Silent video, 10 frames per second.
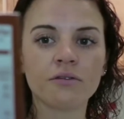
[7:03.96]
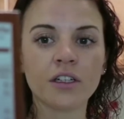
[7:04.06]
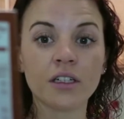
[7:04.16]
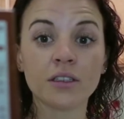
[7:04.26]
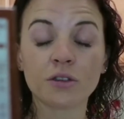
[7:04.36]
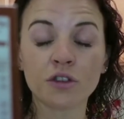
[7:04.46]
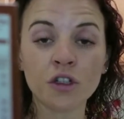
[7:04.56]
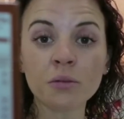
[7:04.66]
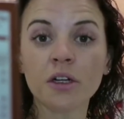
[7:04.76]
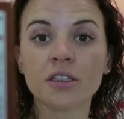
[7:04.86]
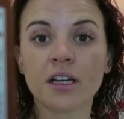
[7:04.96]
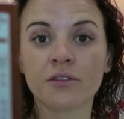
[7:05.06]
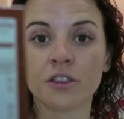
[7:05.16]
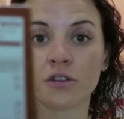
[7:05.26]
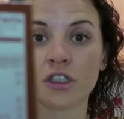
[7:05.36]
These granola bars
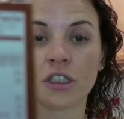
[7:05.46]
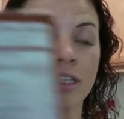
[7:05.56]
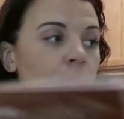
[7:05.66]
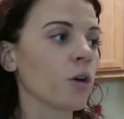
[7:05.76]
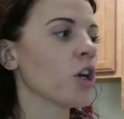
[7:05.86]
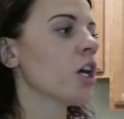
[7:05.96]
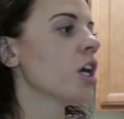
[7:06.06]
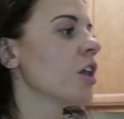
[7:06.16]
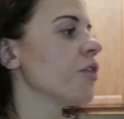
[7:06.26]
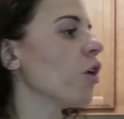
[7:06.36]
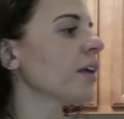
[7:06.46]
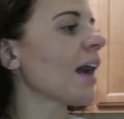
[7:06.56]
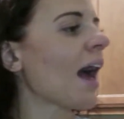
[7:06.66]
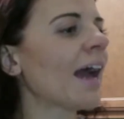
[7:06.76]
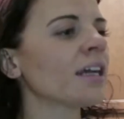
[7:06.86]
have a nutrition label. The only
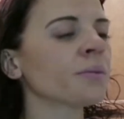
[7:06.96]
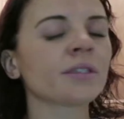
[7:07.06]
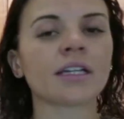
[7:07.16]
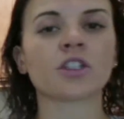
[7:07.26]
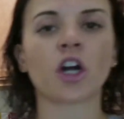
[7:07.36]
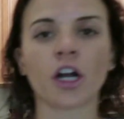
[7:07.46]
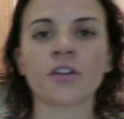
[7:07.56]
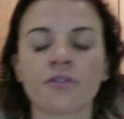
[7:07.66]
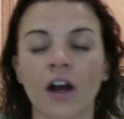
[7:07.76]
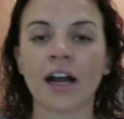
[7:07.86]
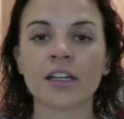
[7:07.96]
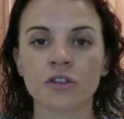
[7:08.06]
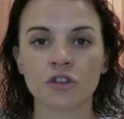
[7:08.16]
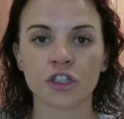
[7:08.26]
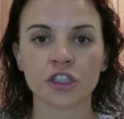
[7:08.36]
items that it's hard to find
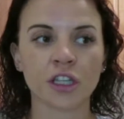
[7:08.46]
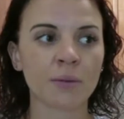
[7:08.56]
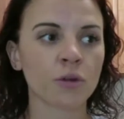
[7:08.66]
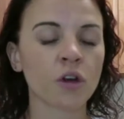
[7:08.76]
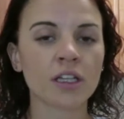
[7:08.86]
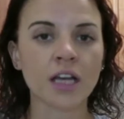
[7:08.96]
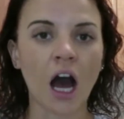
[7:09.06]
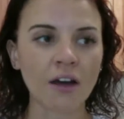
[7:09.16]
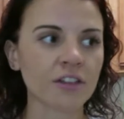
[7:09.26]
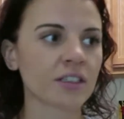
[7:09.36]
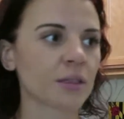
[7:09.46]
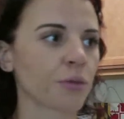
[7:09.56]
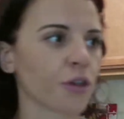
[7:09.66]
a nutrition label is obviously